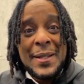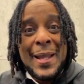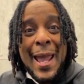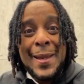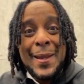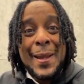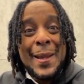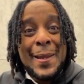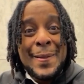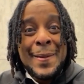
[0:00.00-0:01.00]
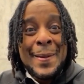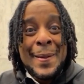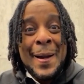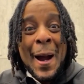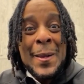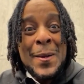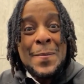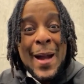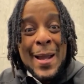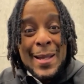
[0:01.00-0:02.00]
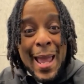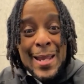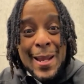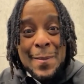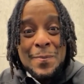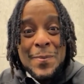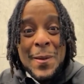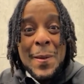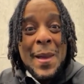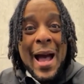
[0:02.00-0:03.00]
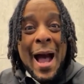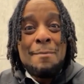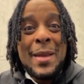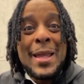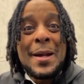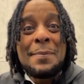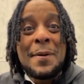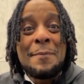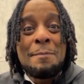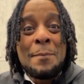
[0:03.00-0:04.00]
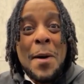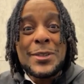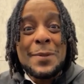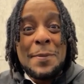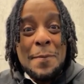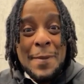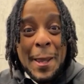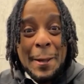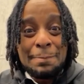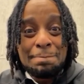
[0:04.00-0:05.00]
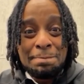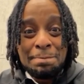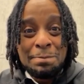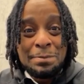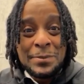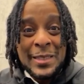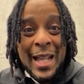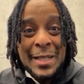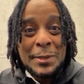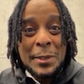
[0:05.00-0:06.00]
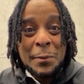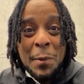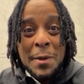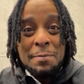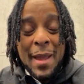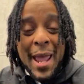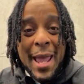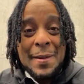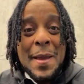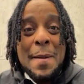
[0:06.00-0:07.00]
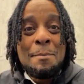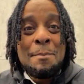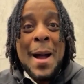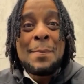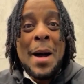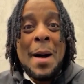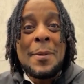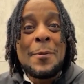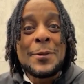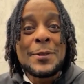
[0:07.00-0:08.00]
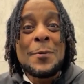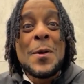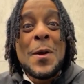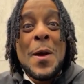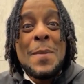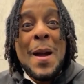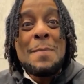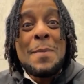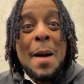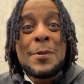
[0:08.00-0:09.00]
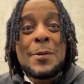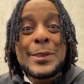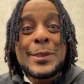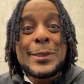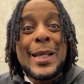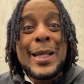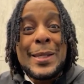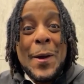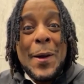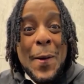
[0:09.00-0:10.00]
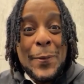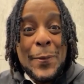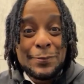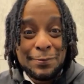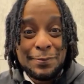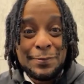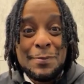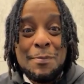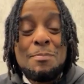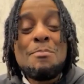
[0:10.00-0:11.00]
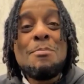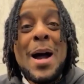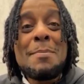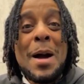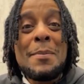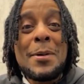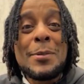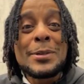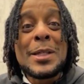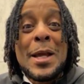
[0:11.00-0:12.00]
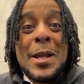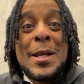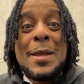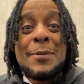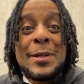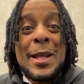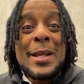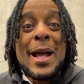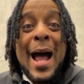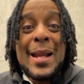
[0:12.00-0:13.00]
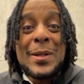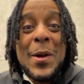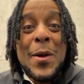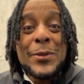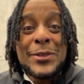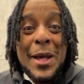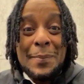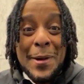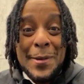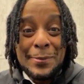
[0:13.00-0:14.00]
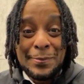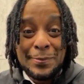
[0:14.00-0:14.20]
Daddy, are you my daddy? I'm made up of multiple men, not just one man. My mama was a city girl. My mama was living in hot girl summer.